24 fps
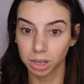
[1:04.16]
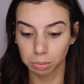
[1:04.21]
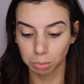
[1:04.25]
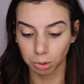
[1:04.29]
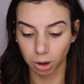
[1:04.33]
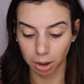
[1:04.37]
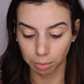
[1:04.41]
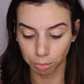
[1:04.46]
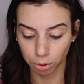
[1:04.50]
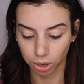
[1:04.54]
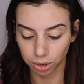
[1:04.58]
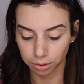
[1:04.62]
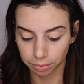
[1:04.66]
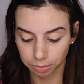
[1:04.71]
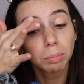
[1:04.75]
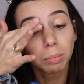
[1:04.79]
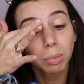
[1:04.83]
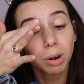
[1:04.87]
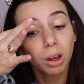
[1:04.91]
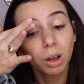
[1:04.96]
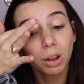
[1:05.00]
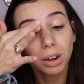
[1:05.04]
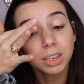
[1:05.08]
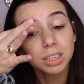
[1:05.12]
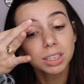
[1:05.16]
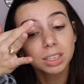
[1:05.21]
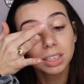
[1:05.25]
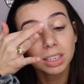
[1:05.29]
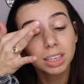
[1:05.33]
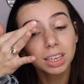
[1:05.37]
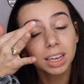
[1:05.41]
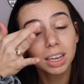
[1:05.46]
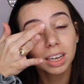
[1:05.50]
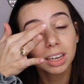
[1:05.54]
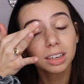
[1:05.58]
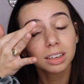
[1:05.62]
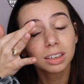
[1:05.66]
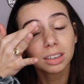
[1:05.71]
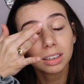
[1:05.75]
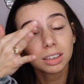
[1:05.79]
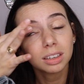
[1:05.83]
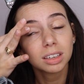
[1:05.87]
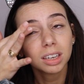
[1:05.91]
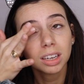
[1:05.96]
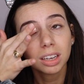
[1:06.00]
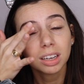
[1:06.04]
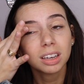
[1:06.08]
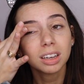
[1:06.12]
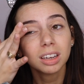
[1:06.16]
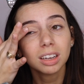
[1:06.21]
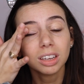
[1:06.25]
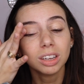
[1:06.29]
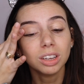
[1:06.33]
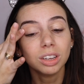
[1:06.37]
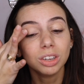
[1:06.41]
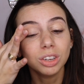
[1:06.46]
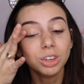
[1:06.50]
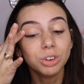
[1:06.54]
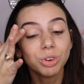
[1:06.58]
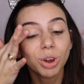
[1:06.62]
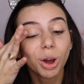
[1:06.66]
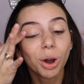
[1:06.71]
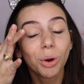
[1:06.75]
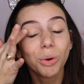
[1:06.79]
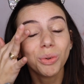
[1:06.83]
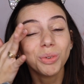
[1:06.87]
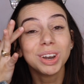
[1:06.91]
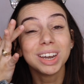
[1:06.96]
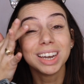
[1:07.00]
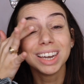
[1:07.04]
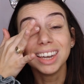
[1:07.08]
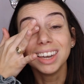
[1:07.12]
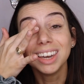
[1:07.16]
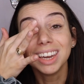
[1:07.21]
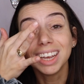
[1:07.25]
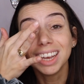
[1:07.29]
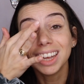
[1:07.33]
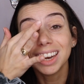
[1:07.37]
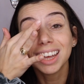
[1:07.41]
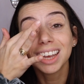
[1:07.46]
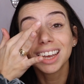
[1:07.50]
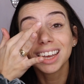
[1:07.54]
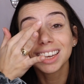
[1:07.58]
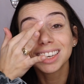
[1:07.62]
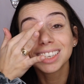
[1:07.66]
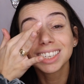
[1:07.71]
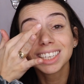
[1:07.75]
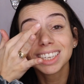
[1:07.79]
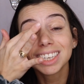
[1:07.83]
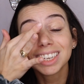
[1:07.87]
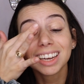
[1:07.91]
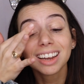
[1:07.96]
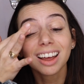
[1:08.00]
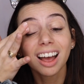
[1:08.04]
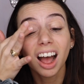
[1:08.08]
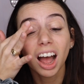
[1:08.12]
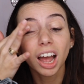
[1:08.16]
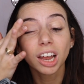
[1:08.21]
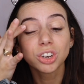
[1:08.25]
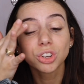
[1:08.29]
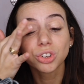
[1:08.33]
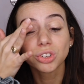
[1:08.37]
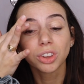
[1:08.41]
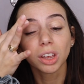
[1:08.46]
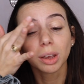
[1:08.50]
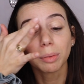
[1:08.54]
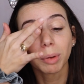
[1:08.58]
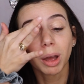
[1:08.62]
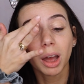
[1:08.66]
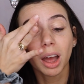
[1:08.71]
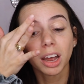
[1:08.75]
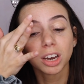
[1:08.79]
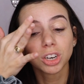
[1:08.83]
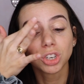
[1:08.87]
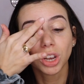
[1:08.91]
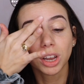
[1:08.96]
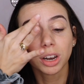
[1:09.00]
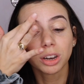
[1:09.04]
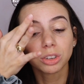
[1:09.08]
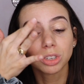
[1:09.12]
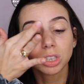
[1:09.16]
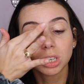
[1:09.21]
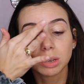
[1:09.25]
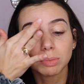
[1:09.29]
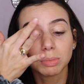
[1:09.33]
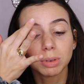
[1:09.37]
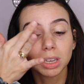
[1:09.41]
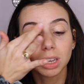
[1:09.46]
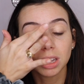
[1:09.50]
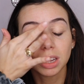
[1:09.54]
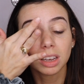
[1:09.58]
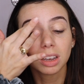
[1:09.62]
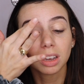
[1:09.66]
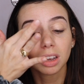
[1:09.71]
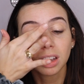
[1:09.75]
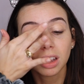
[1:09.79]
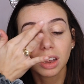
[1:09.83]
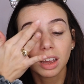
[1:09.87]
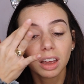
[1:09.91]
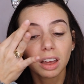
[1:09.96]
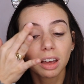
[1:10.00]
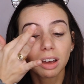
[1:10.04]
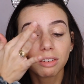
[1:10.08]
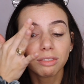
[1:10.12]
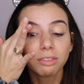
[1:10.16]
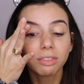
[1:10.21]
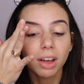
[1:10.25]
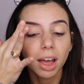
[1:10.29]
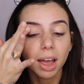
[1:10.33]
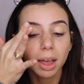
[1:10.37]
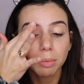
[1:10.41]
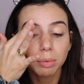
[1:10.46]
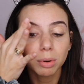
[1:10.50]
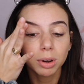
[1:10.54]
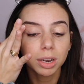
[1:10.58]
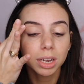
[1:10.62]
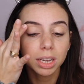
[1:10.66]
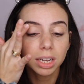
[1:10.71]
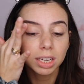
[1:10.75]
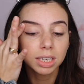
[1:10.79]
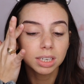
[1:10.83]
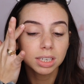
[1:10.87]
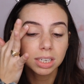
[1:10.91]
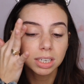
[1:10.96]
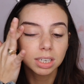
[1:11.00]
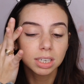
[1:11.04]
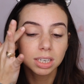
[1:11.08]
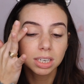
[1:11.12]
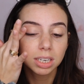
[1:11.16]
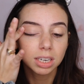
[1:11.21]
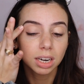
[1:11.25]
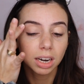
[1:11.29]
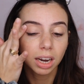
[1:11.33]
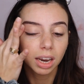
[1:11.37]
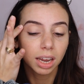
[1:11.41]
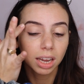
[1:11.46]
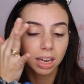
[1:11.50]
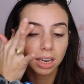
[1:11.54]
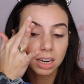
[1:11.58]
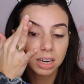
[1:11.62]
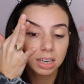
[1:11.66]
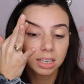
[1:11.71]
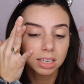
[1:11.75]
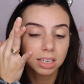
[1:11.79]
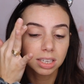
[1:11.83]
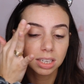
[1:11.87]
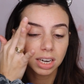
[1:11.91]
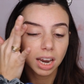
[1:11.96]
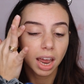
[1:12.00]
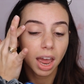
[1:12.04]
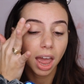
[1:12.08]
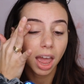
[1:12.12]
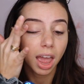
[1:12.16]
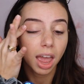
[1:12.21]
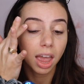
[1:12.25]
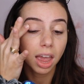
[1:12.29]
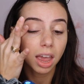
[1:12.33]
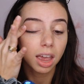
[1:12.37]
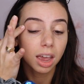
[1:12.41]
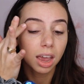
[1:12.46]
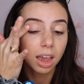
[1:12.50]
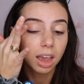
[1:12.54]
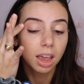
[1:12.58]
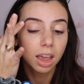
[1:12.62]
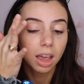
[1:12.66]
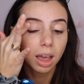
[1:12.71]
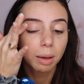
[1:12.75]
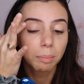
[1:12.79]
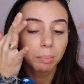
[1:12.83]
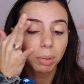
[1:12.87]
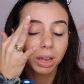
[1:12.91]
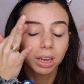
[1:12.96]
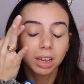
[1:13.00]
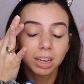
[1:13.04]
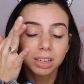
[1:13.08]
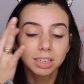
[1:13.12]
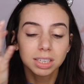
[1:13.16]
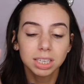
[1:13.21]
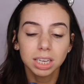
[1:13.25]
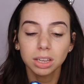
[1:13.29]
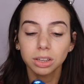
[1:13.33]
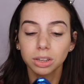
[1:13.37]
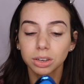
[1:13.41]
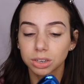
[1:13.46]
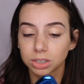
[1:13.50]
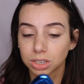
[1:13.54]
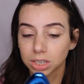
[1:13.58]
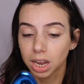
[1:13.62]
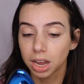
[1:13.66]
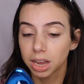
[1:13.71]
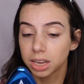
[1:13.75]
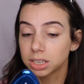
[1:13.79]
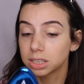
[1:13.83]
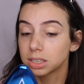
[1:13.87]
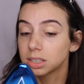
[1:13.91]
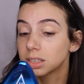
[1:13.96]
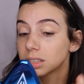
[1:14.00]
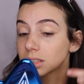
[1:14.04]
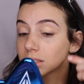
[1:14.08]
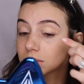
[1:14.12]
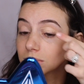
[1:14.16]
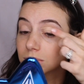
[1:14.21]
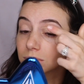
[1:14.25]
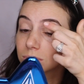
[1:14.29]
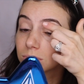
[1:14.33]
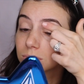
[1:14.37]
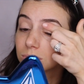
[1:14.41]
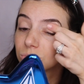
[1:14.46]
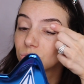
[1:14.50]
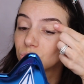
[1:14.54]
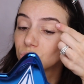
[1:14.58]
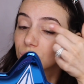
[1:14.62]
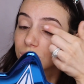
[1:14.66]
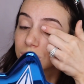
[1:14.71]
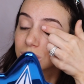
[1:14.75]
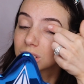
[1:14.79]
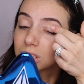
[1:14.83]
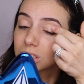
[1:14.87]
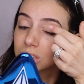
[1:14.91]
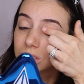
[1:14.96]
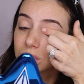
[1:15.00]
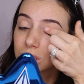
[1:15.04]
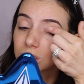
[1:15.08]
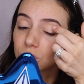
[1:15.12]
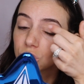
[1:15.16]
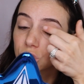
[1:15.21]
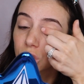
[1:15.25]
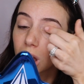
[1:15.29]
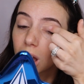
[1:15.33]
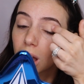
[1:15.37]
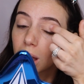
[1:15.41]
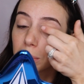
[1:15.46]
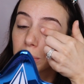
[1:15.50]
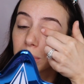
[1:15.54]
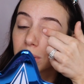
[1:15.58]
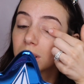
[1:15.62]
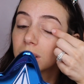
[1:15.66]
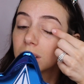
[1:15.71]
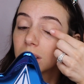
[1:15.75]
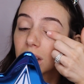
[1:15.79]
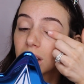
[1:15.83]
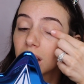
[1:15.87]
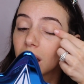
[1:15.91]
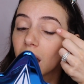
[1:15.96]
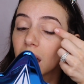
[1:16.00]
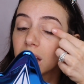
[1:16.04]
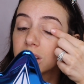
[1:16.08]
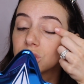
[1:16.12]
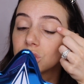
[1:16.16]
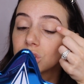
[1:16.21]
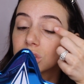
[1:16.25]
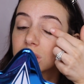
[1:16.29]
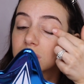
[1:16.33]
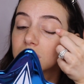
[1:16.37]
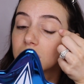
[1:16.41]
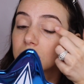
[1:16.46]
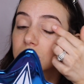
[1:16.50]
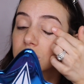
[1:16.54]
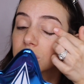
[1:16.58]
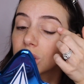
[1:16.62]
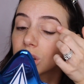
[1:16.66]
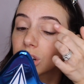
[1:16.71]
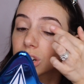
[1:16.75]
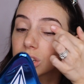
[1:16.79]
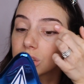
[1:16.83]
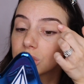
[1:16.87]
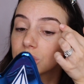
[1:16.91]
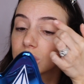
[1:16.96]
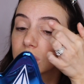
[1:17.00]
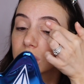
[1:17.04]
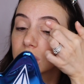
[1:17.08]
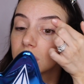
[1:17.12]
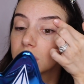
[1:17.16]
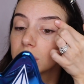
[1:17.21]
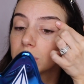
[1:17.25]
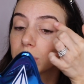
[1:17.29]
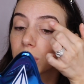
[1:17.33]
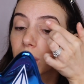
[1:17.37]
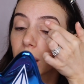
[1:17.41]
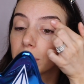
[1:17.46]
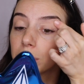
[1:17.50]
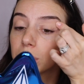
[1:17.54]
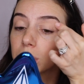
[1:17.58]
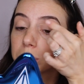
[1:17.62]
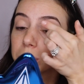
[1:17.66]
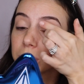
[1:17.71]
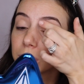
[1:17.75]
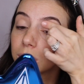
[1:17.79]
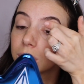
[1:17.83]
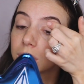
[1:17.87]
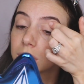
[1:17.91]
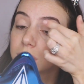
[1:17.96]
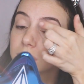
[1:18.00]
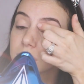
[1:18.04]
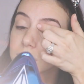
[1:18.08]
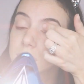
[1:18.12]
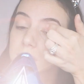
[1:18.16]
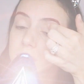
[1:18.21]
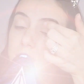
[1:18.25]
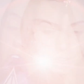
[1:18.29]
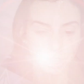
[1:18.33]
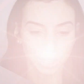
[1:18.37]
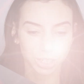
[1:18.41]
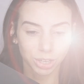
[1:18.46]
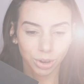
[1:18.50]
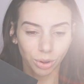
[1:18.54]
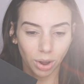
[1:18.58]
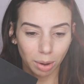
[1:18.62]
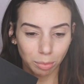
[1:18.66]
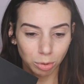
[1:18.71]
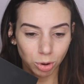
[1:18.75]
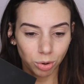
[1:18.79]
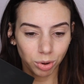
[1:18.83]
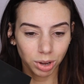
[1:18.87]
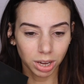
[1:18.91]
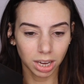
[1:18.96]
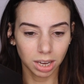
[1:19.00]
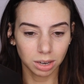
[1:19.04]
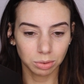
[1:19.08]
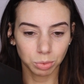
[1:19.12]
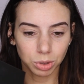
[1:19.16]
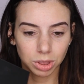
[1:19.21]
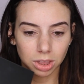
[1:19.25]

lid primer. But honestly, you don't need it. I just like my eyeshadows to be vibrant and to stay. But concealer does just as good a job. I just now started using lid primer, to be honest. So I'm going in